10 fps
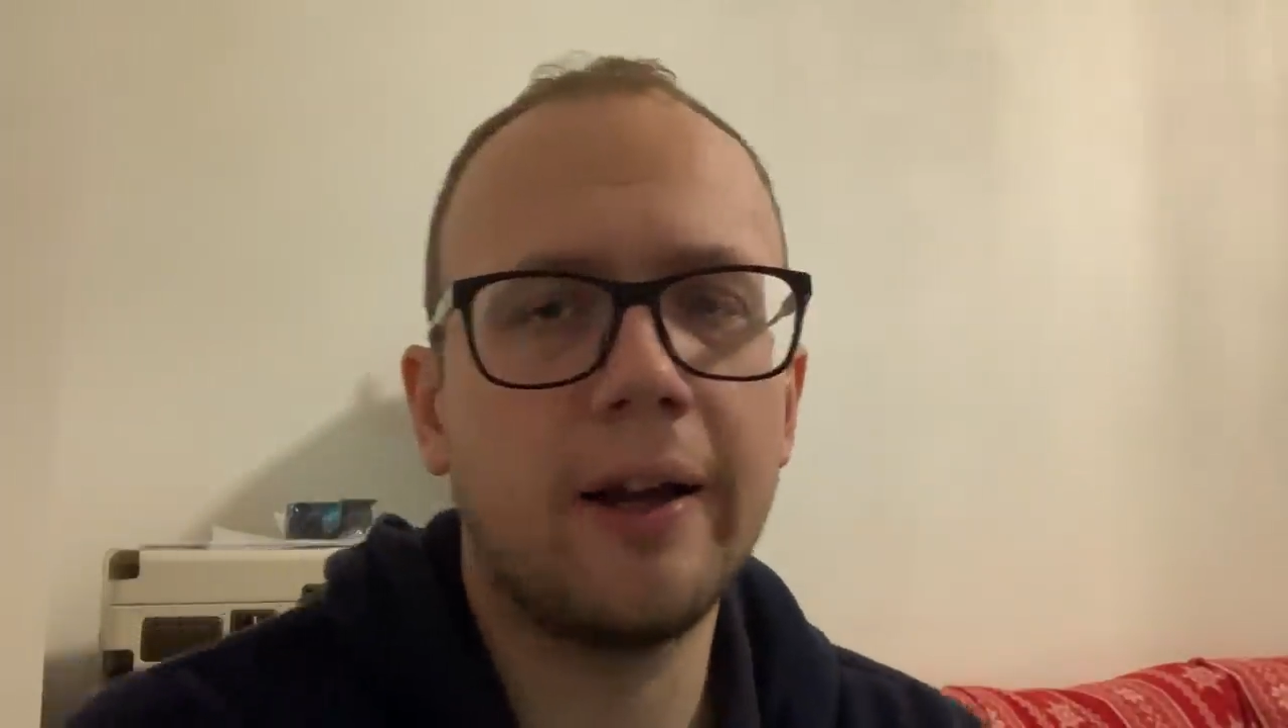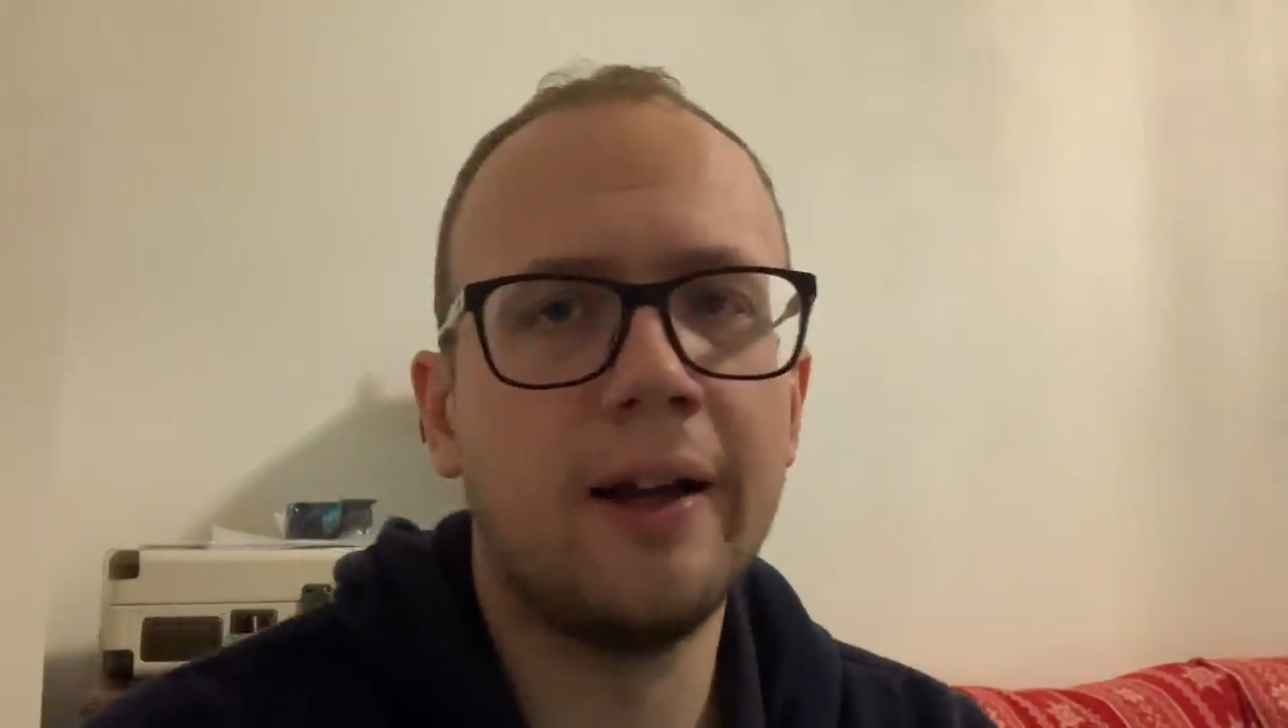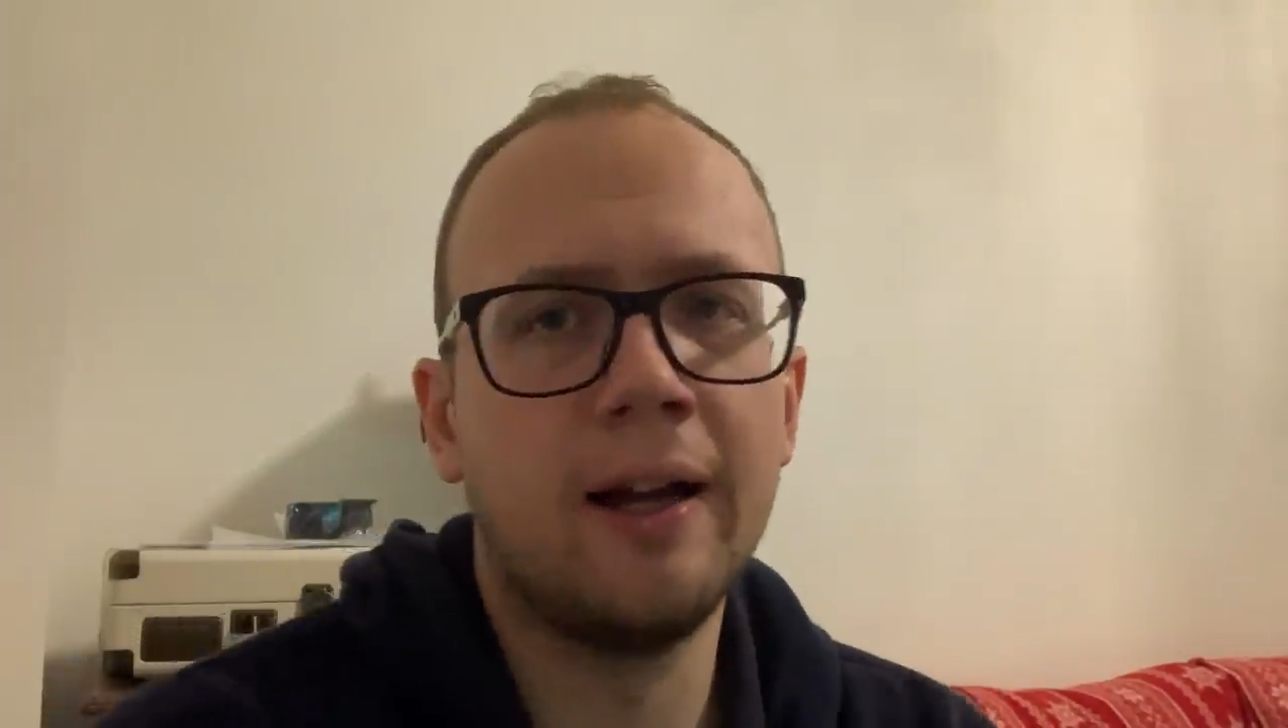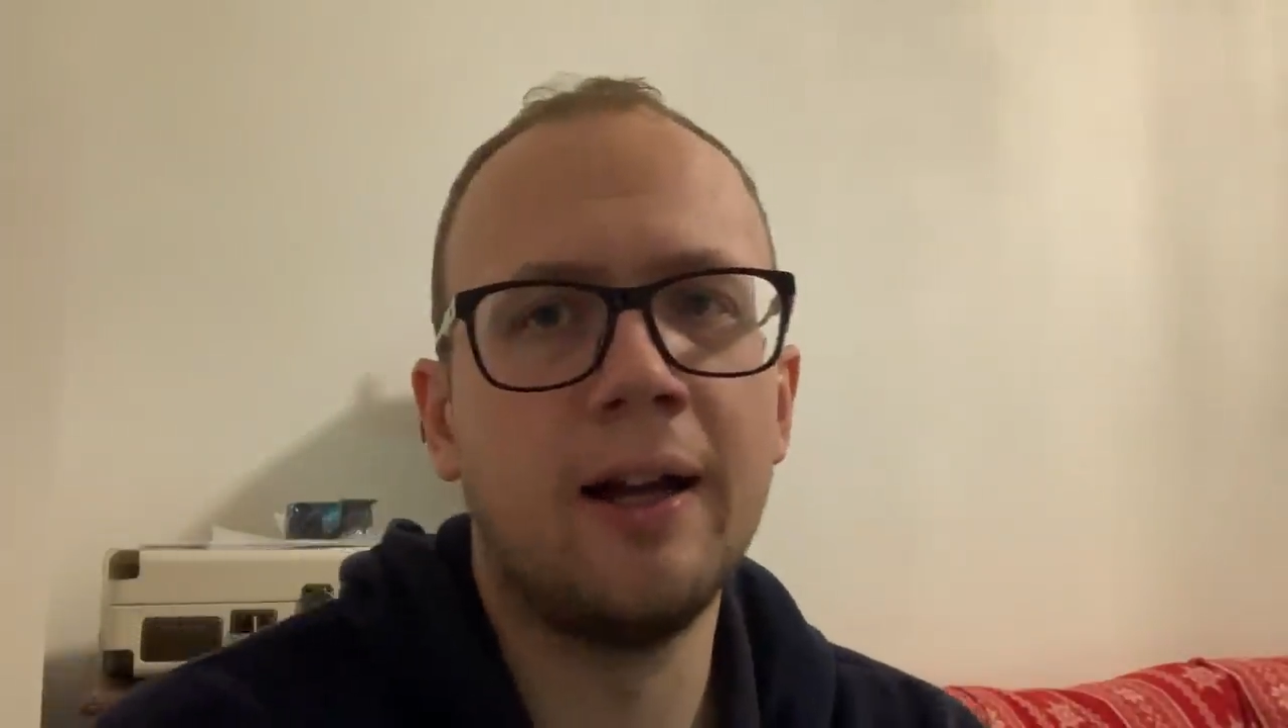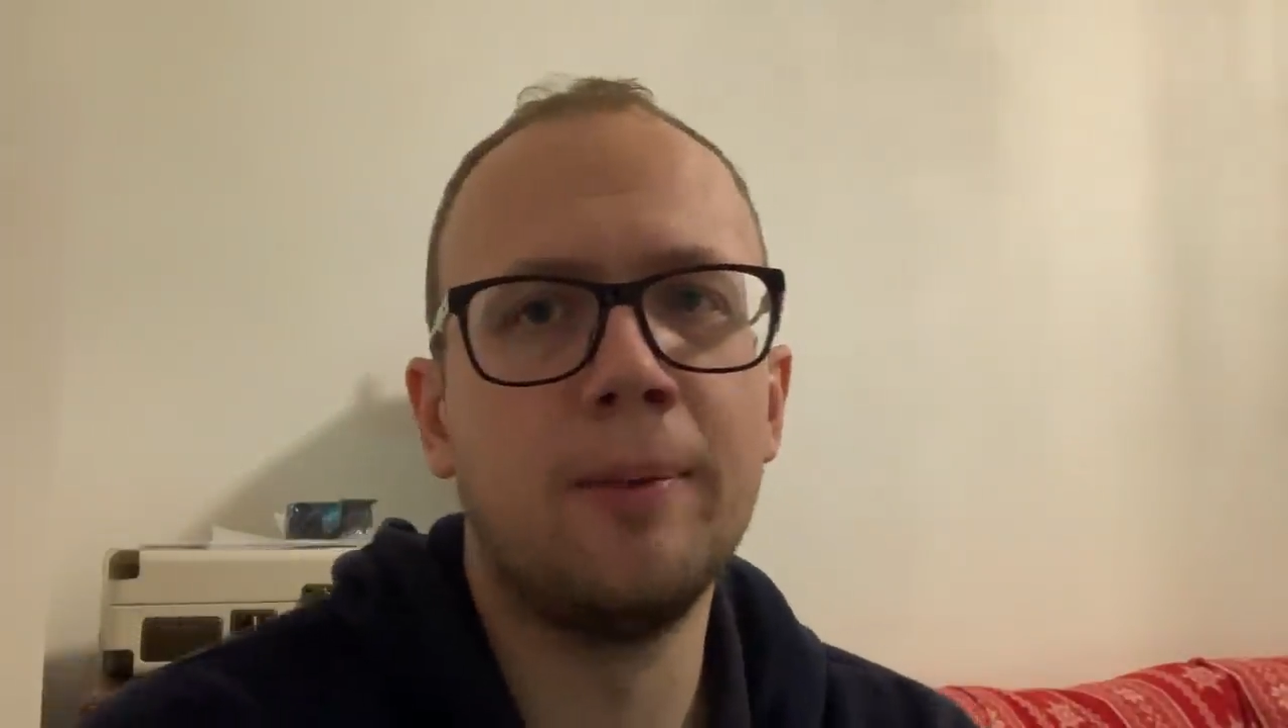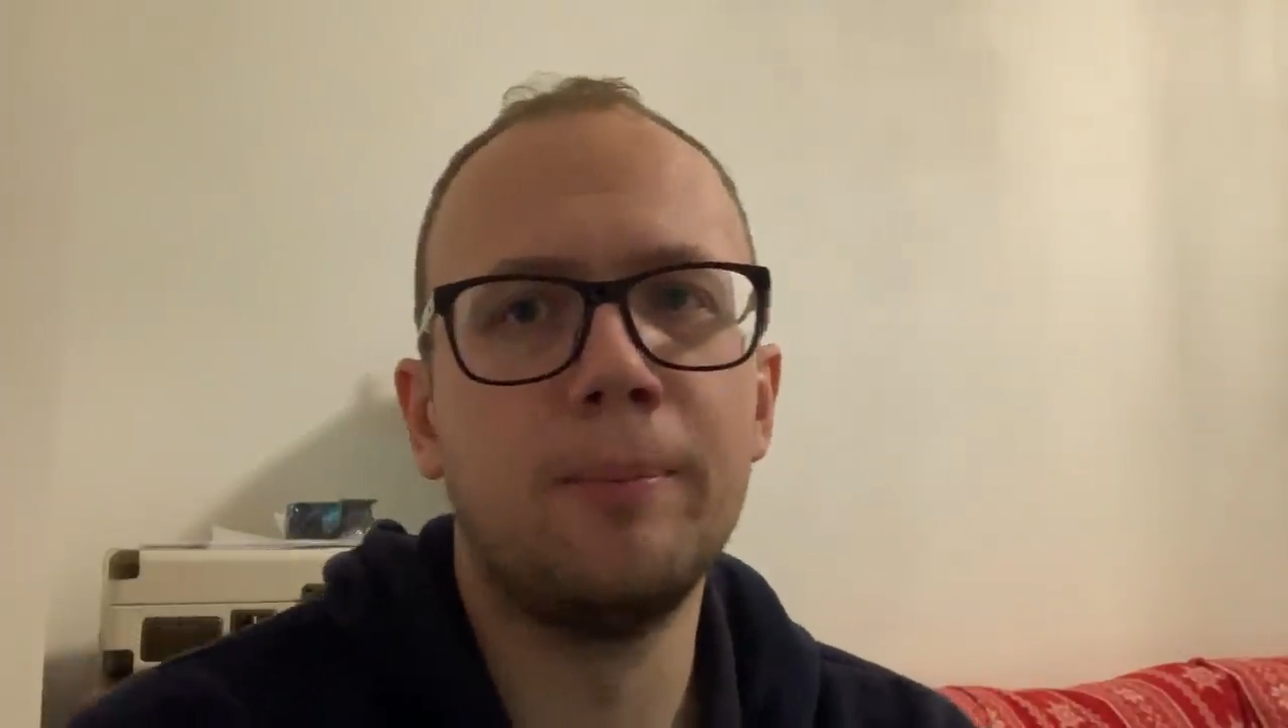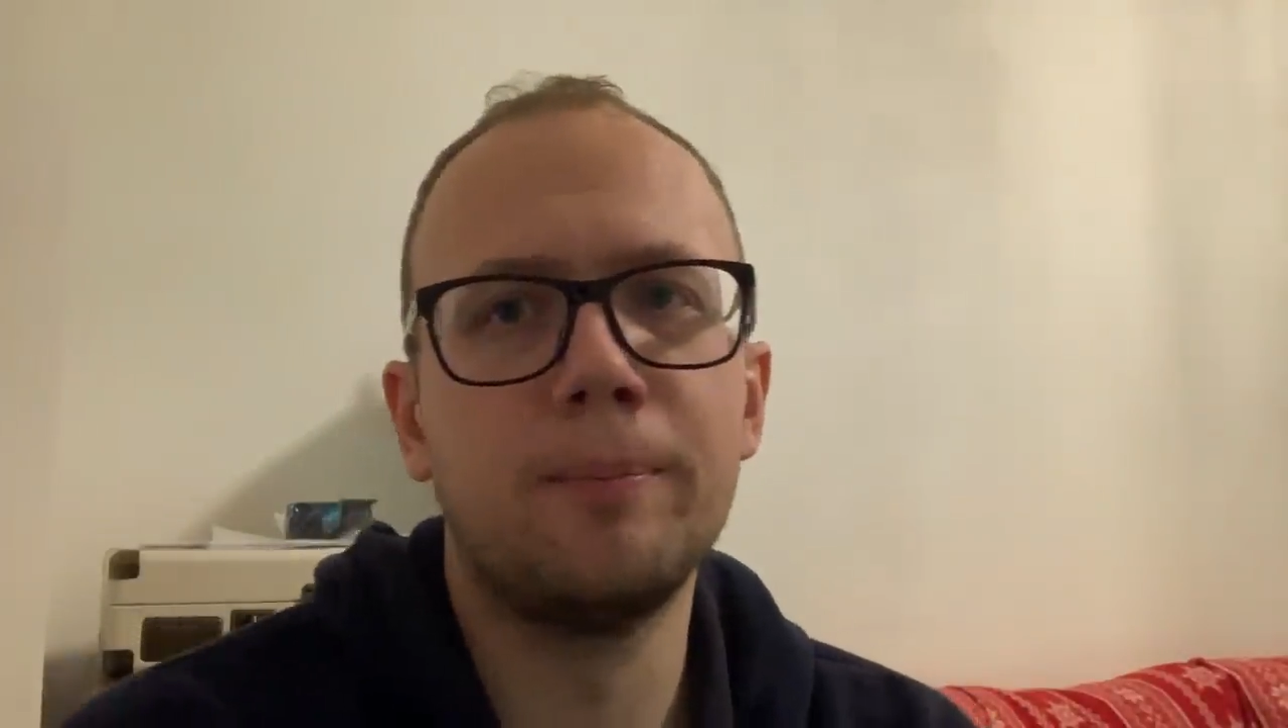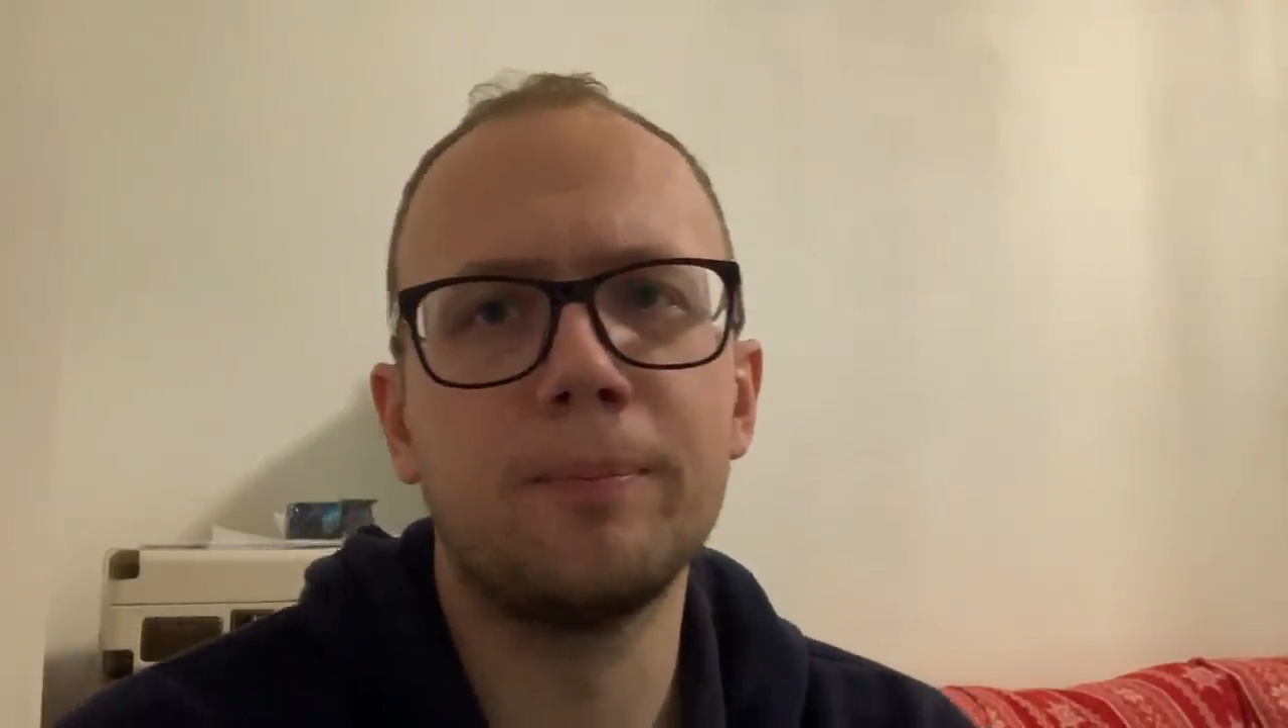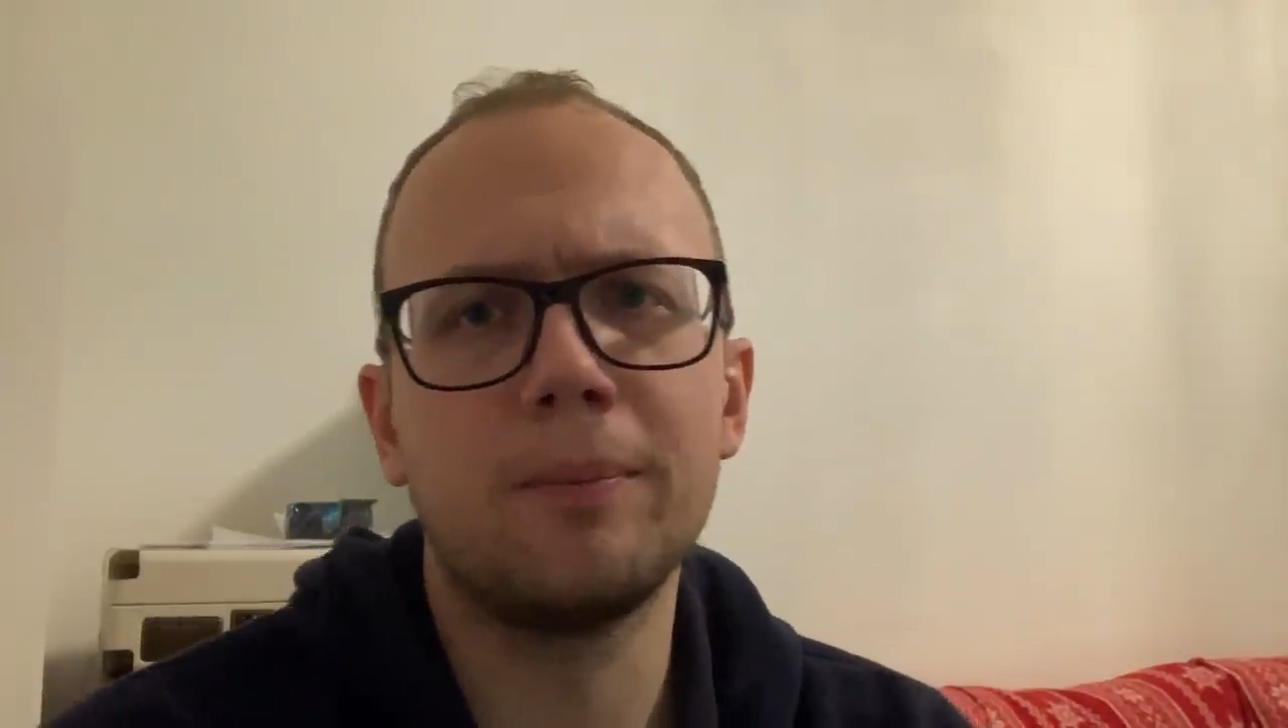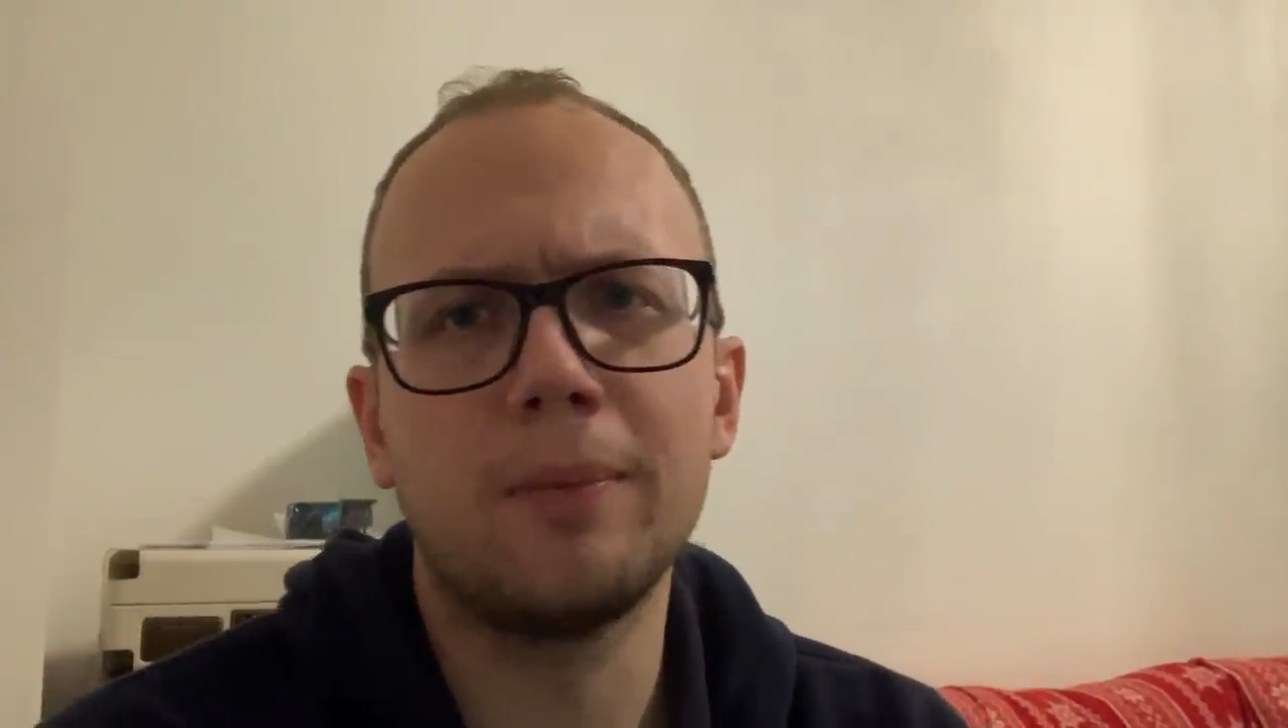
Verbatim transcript: um,